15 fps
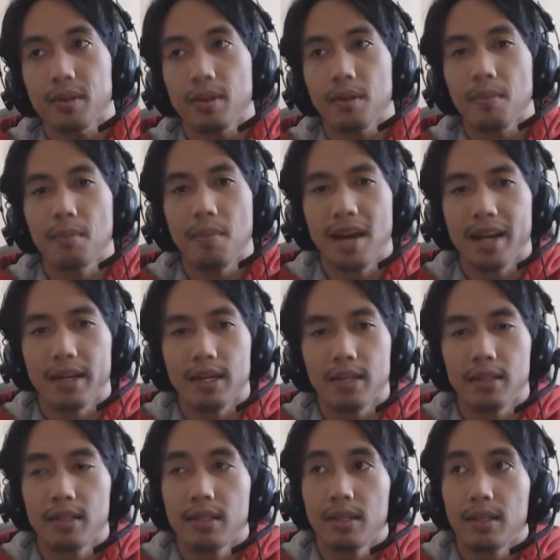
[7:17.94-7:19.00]
my
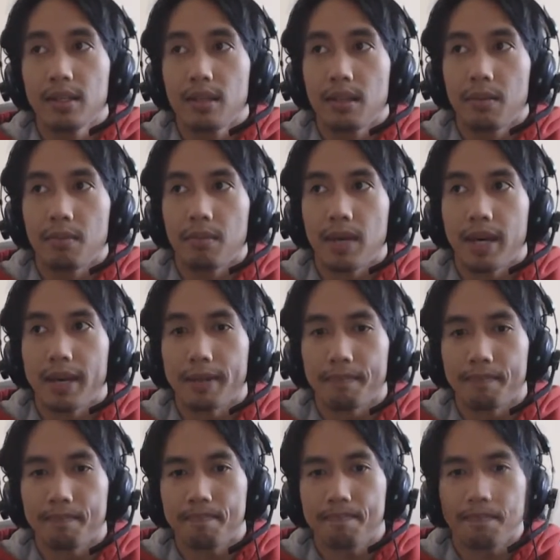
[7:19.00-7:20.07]
my
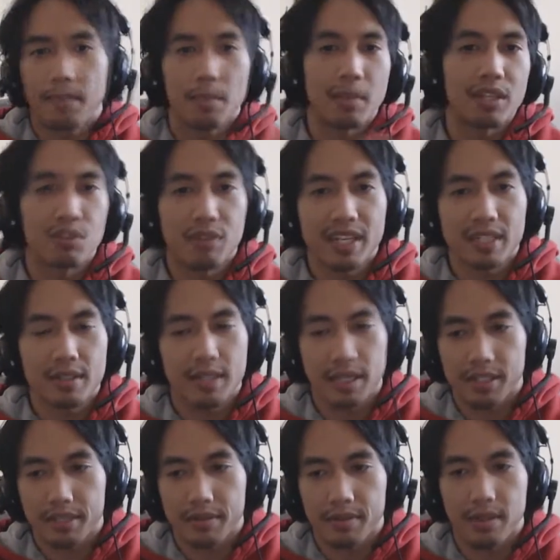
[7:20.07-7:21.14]
my training
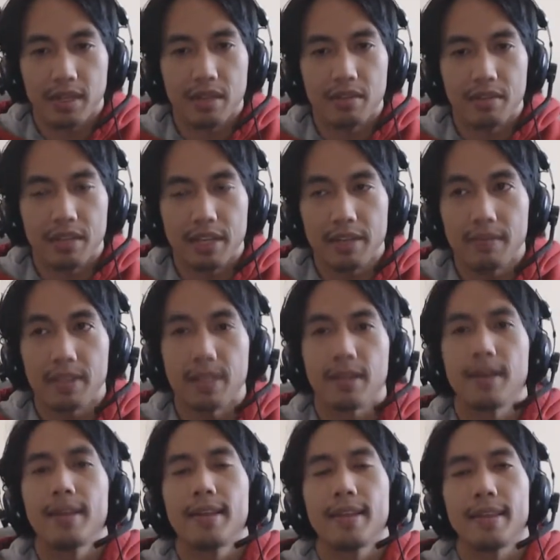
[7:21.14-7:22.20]
session later in the evening,
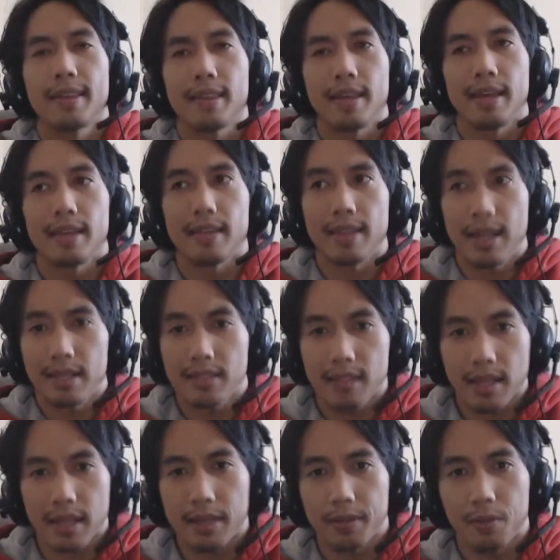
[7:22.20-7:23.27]
then that's
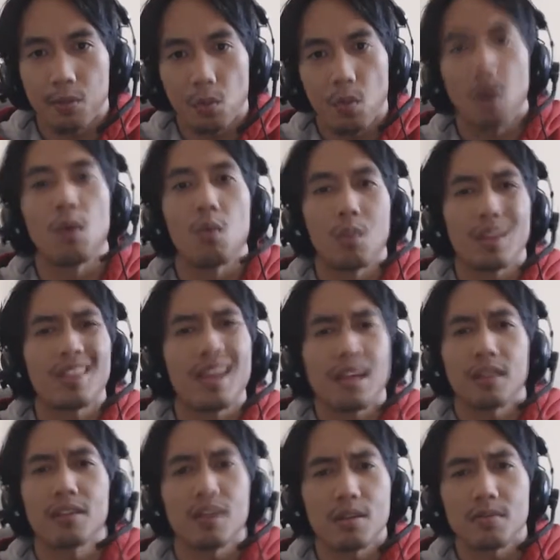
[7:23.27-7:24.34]
like, well, what the
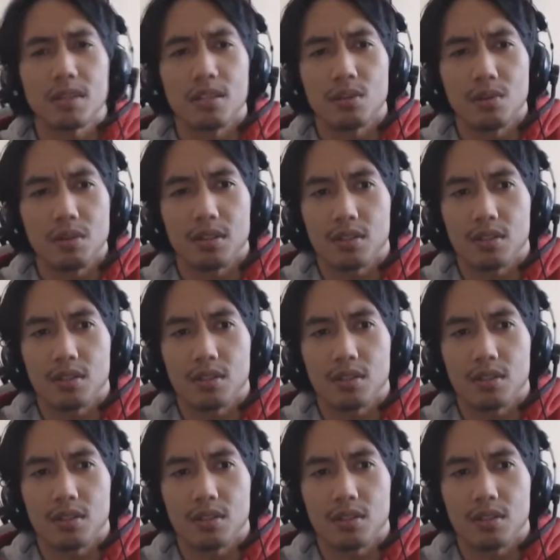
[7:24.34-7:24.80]
hell have you been doing?